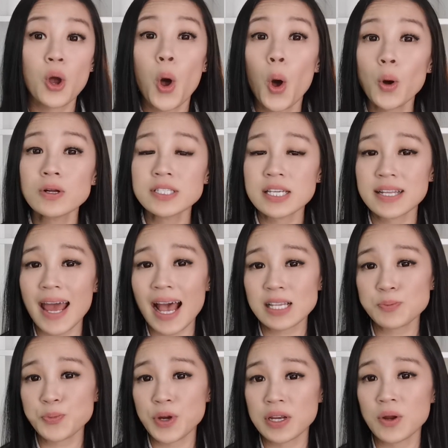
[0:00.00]
coated
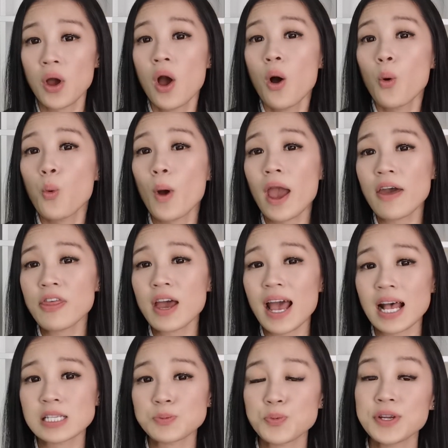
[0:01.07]
aspirin where the
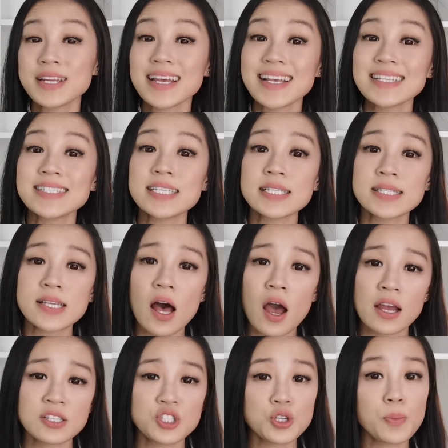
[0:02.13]
aspirin is
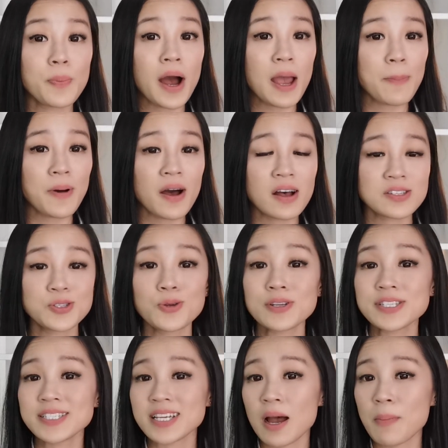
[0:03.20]
designed to bypass your
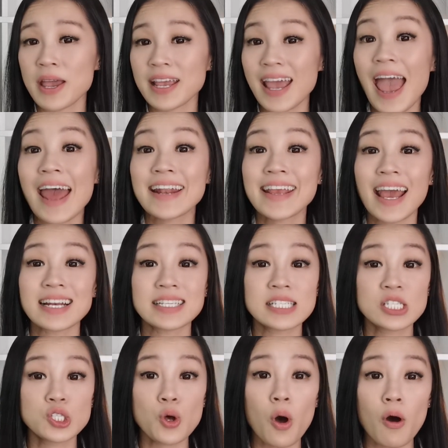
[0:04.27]
stomach and get
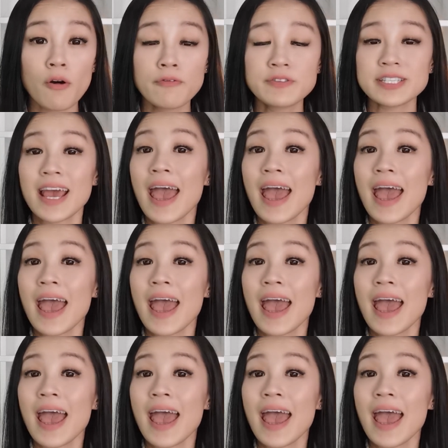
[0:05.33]
dissolved